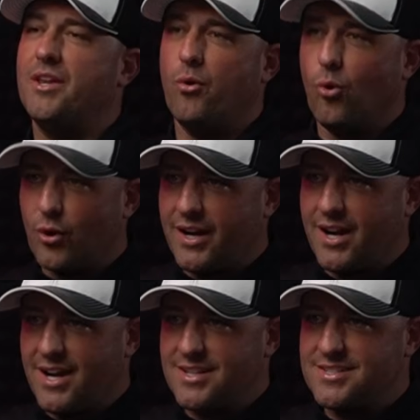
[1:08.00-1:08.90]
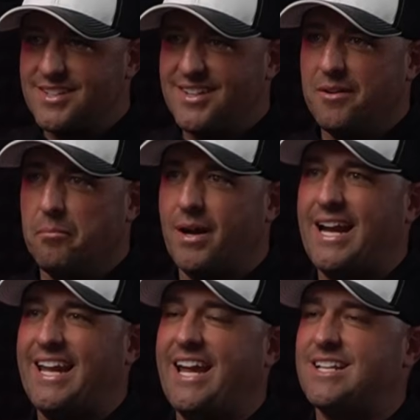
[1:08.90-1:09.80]
organized, but I
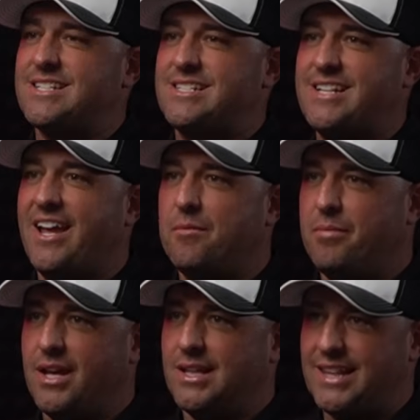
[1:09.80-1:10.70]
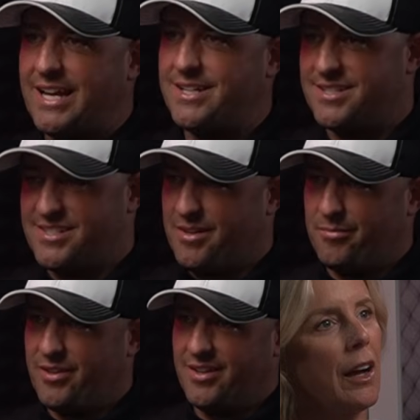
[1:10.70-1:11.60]
can't stand being late to something.